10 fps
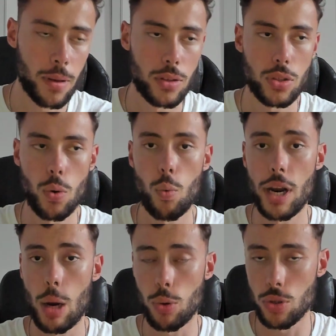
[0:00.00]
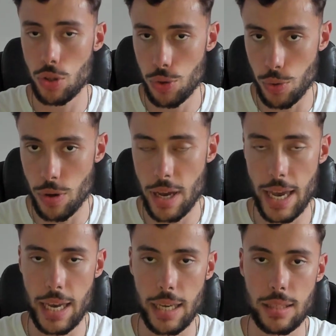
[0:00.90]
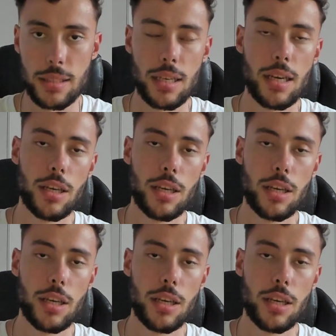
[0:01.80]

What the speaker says: So what I will do is